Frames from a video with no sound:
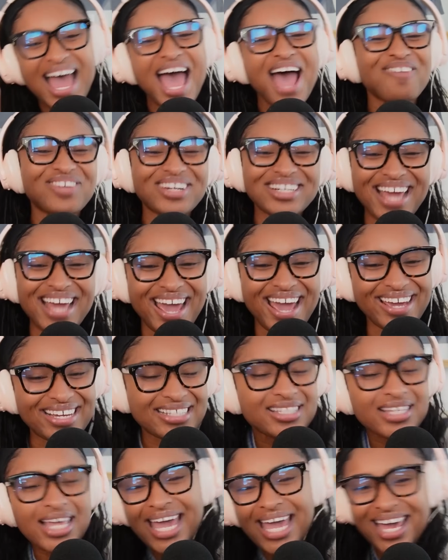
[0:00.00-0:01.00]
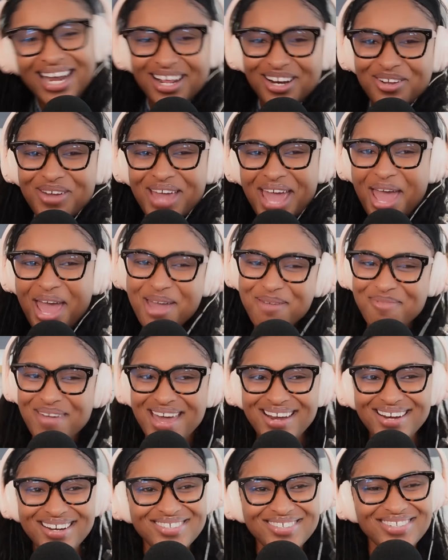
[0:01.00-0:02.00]
Every day, it's in a new game,
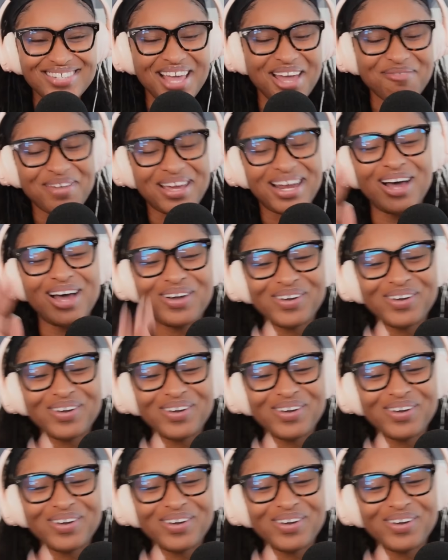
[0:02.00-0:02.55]
in a new segment.